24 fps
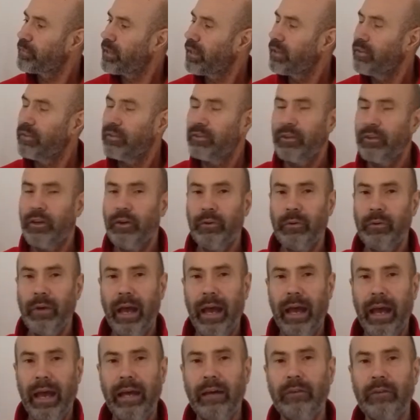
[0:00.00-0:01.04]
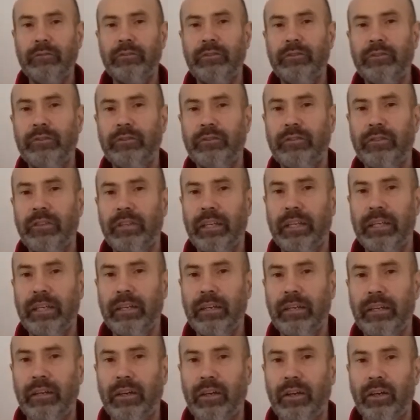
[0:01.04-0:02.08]
So how does
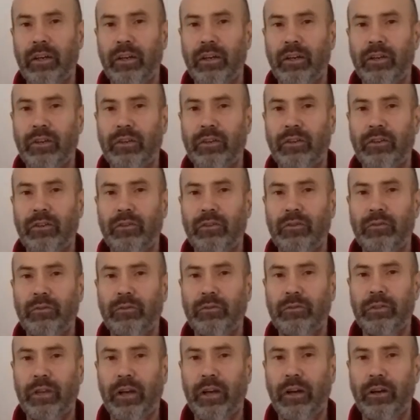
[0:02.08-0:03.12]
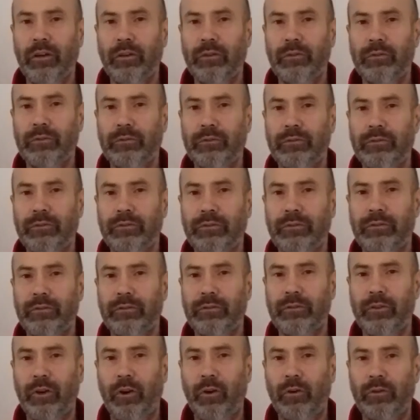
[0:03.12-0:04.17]
the glucose,
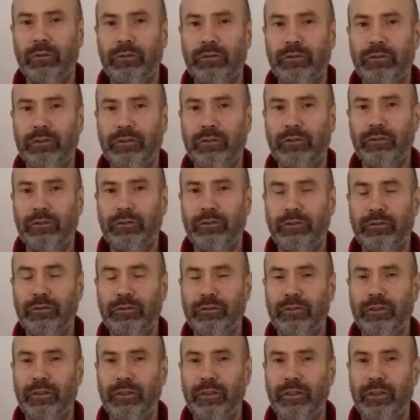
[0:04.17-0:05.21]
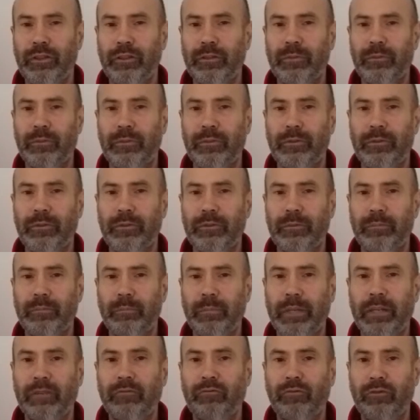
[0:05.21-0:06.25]
oxygen,
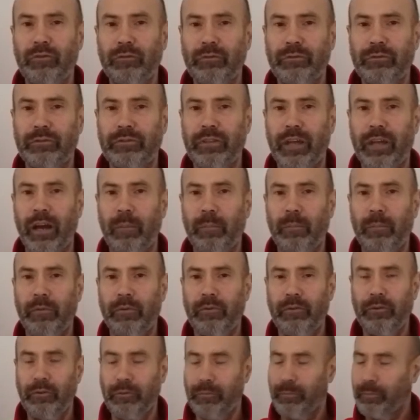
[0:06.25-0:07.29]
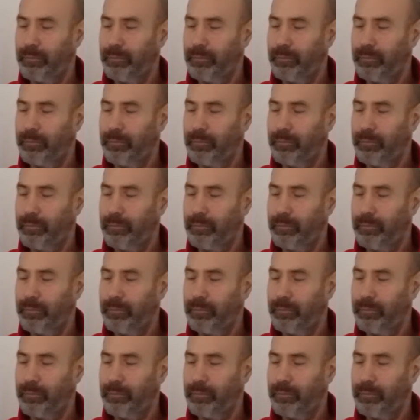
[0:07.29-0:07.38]
minerals come through?